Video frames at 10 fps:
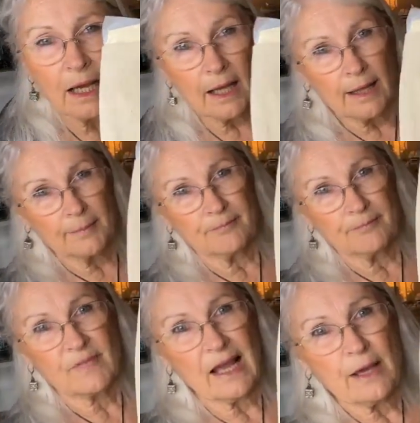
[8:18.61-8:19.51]

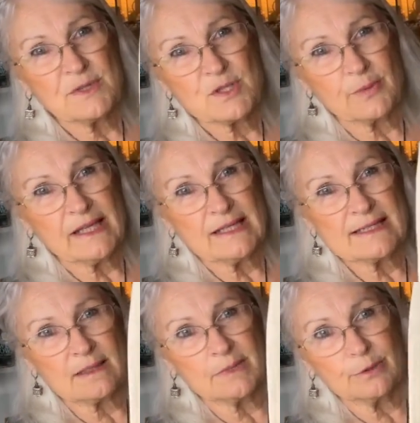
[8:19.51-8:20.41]
Um, I was reading
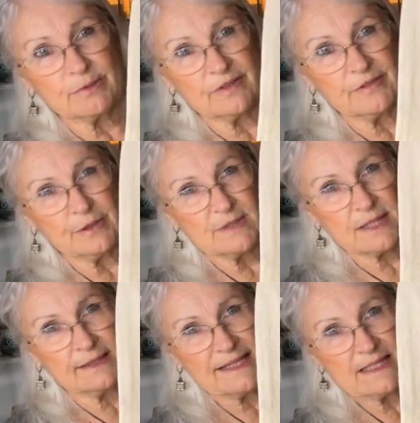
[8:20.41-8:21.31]
some of the reviews
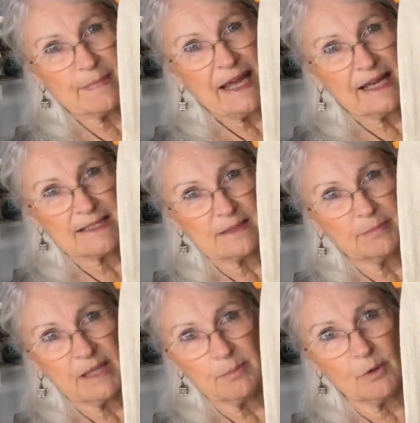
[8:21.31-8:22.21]
on these bags
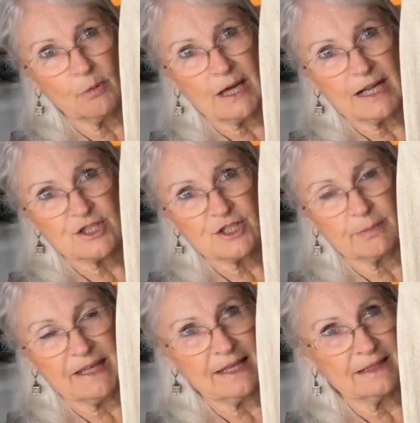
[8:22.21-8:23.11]
and people washed
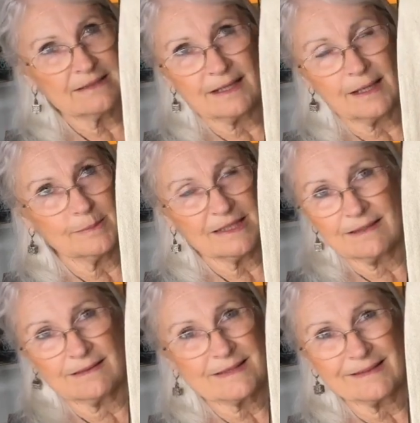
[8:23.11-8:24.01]
them ahead of time and
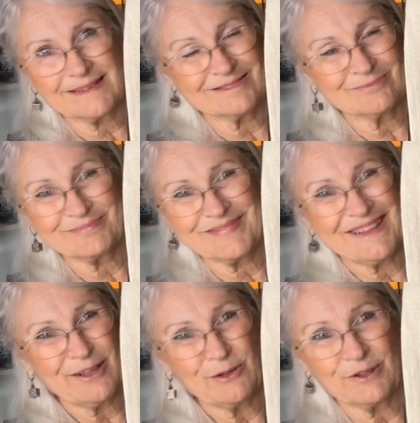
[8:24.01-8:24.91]
I was like, mm,
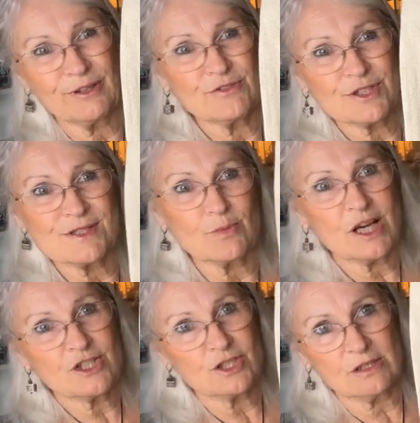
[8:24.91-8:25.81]
no, you've just
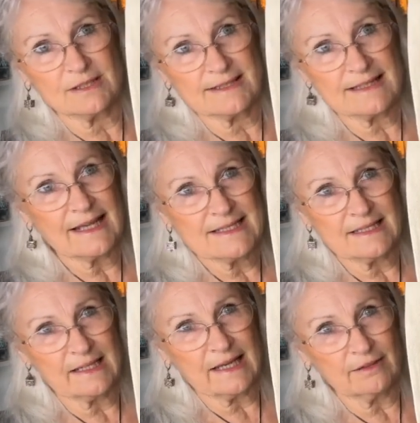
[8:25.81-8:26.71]
washed all the
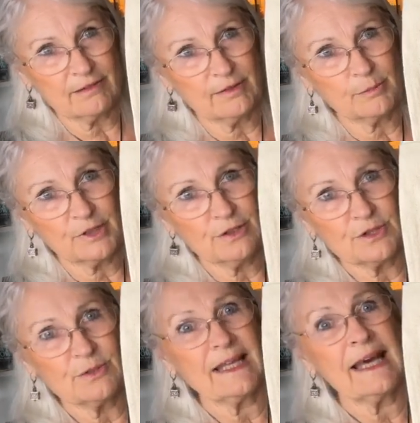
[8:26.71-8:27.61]
sizing out of them when you
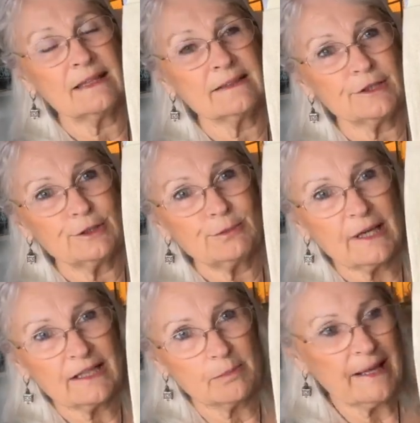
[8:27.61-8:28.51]
do that and then you write a